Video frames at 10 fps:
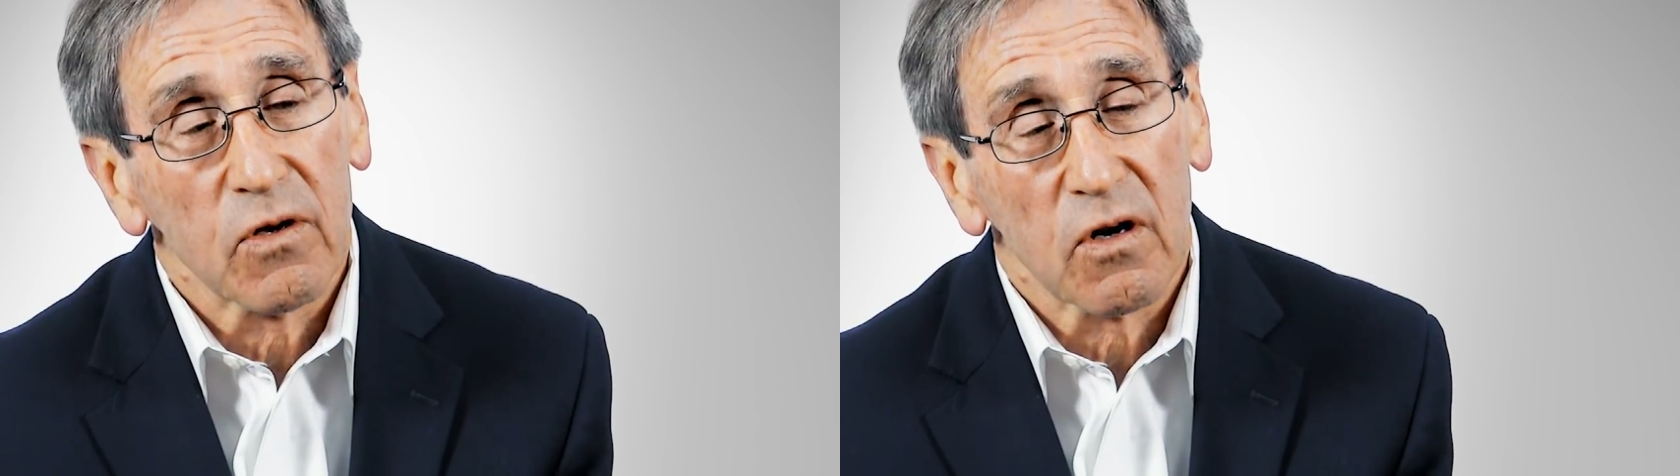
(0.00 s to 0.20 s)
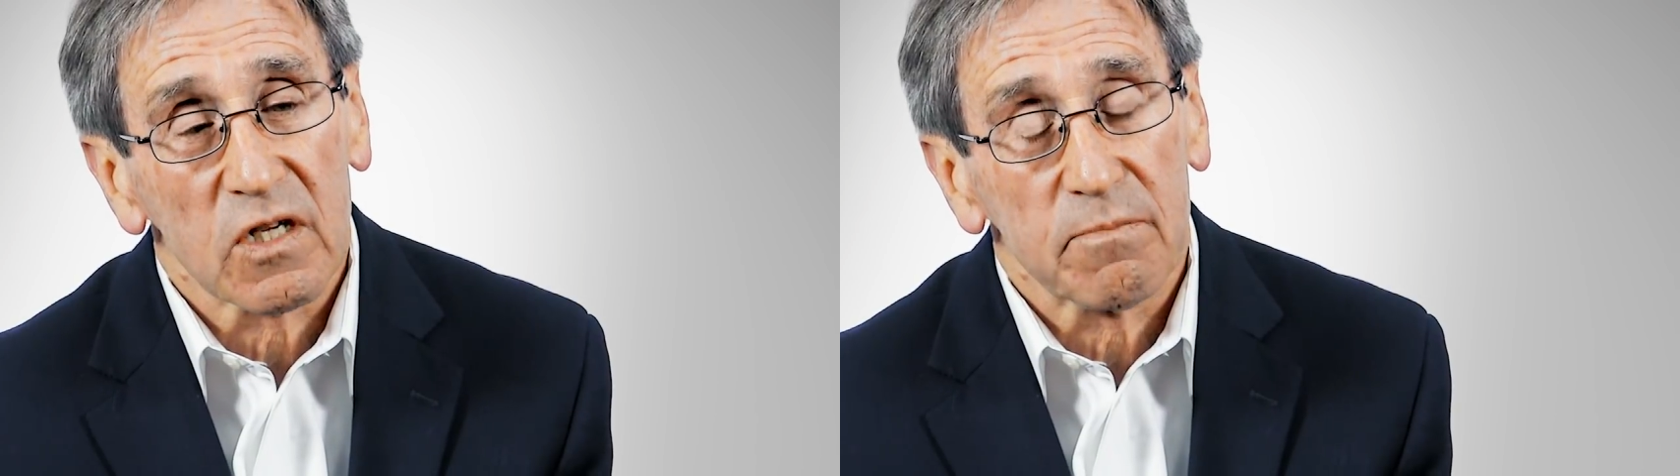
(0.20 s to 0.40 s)
when
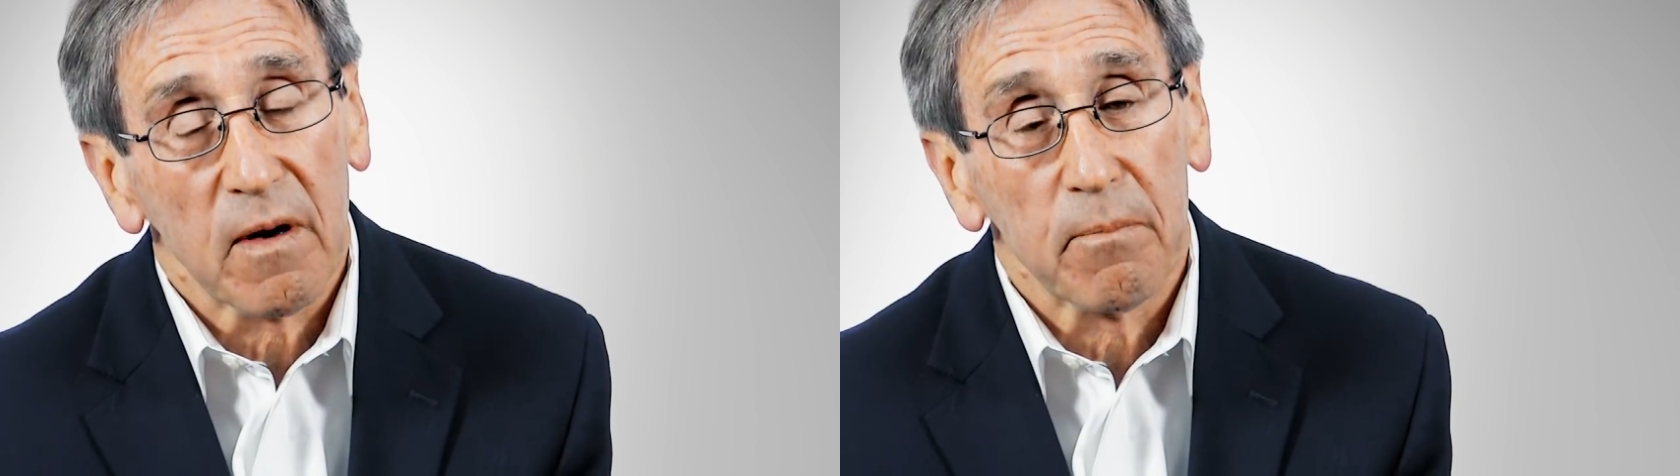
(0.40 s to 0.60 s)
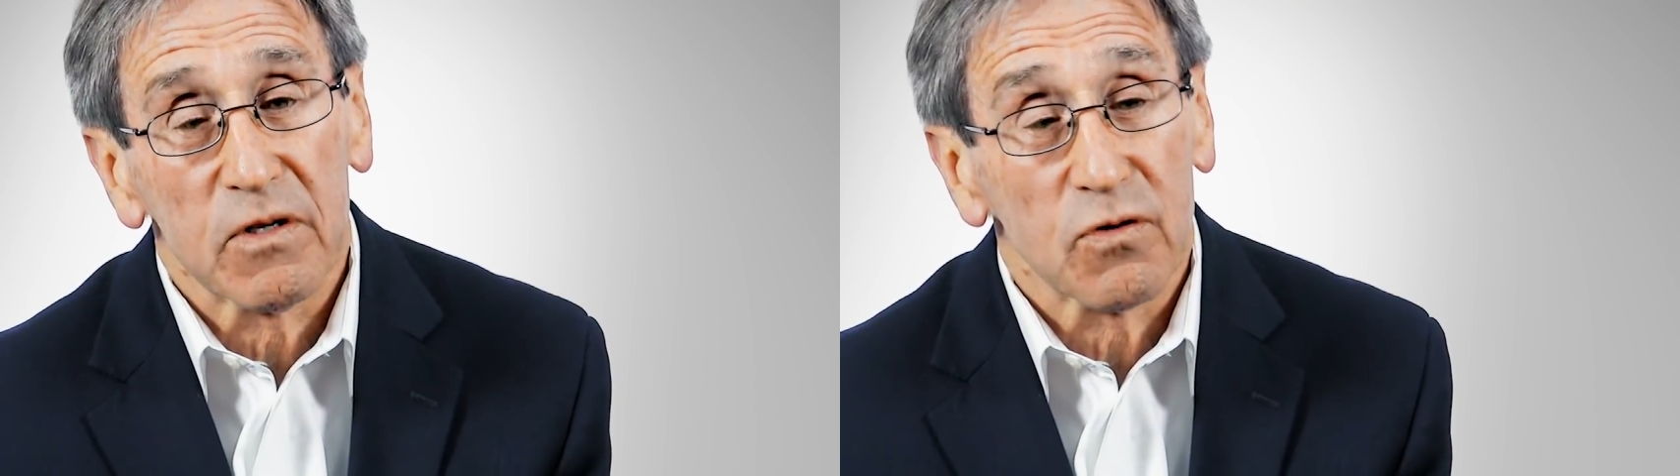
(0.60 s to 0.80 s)
he talks
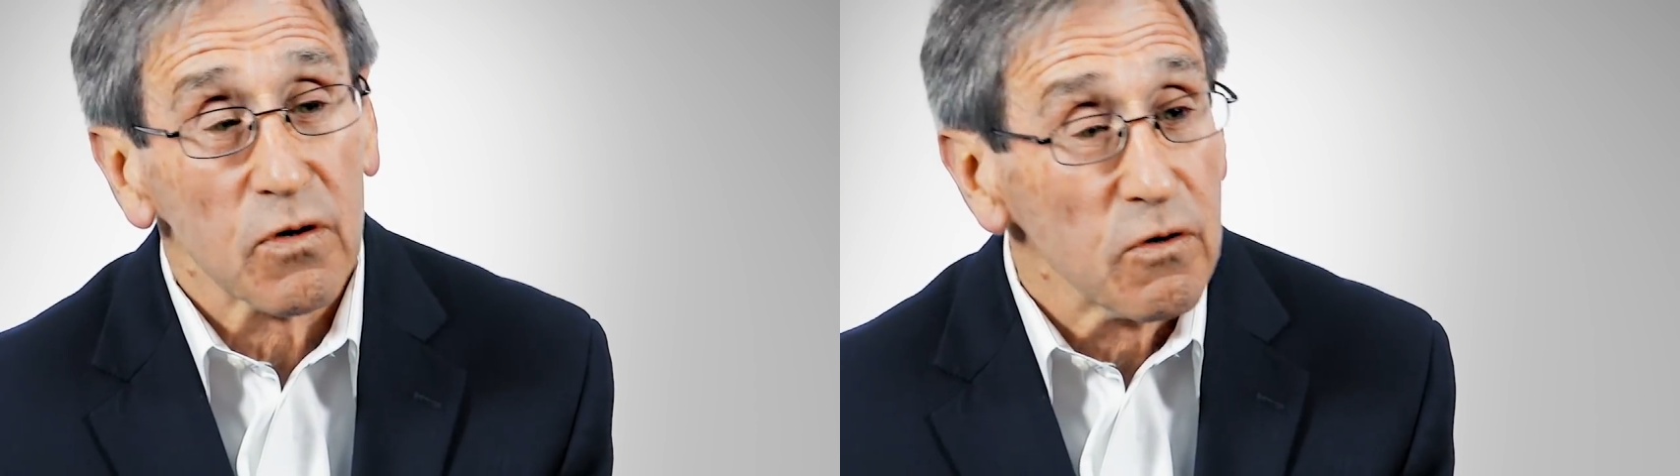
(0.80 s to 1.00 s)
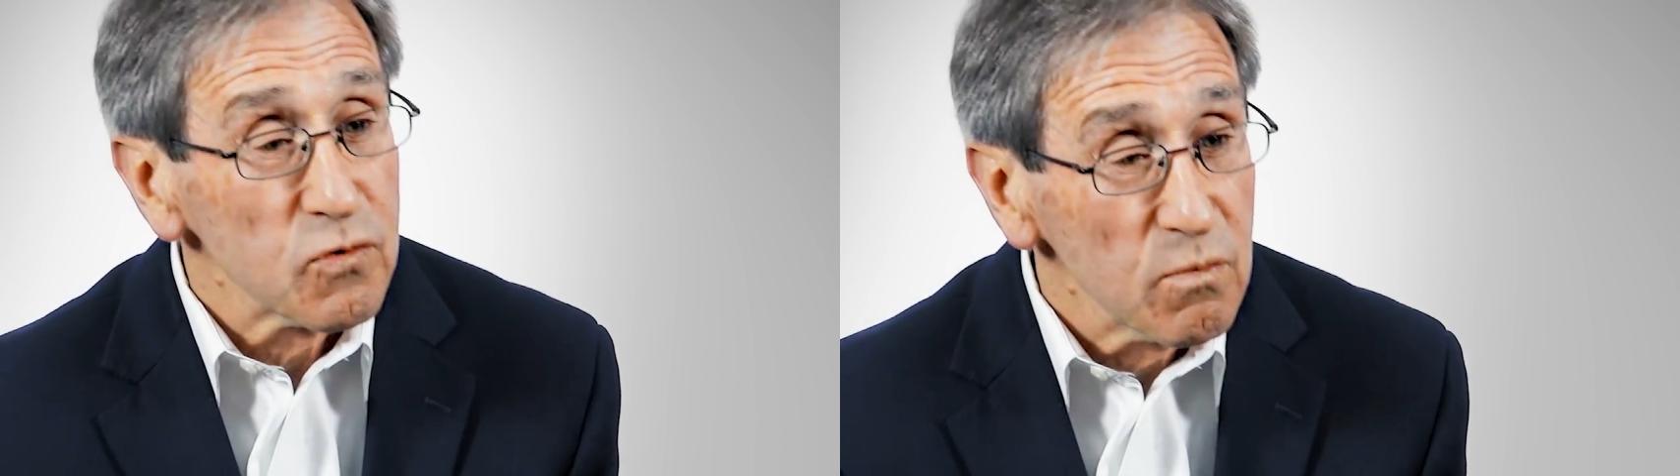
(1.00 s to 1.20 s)
about blessed
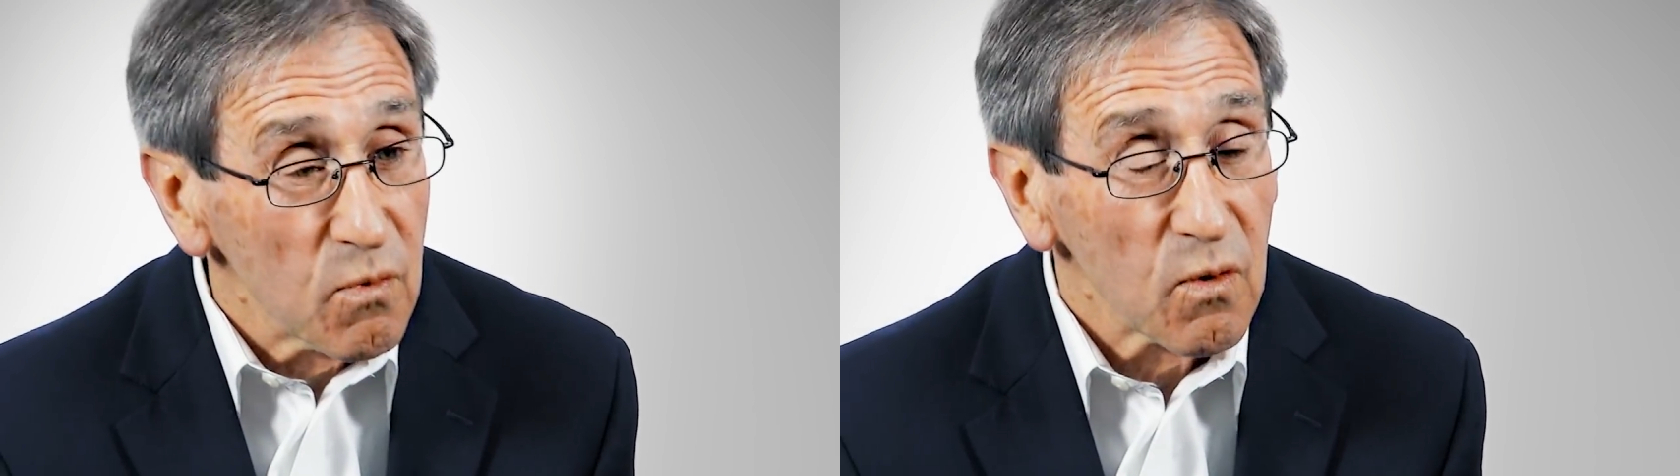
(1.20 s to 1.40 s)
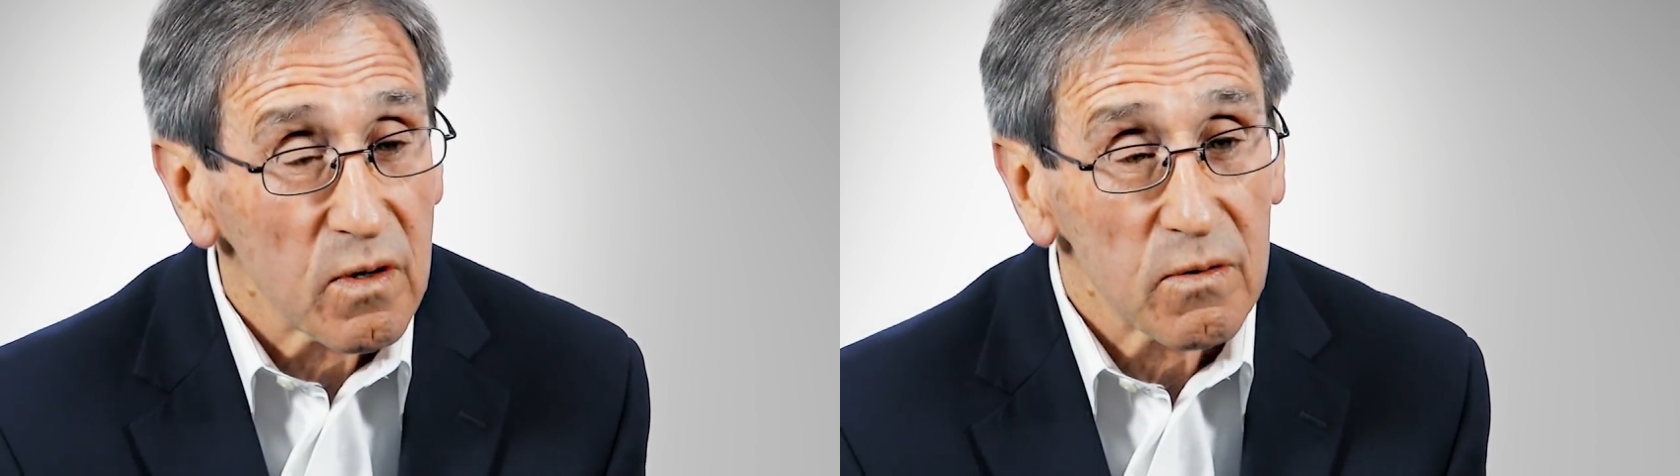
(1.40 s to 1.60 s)
are those who
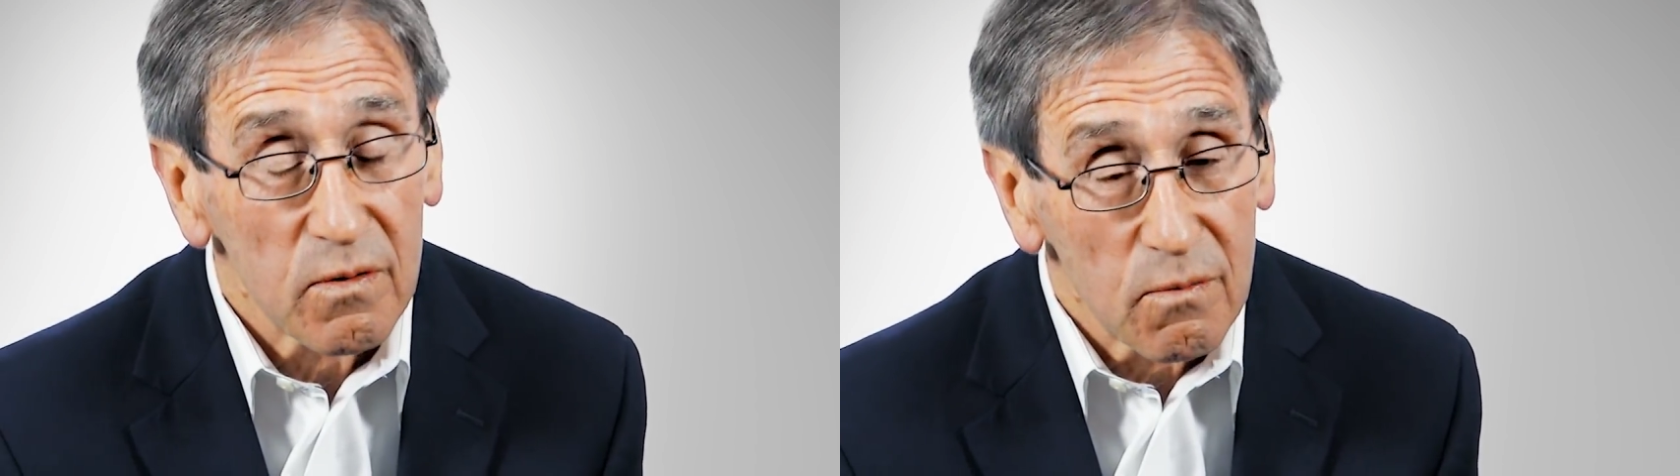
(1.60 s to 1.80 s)
mourn,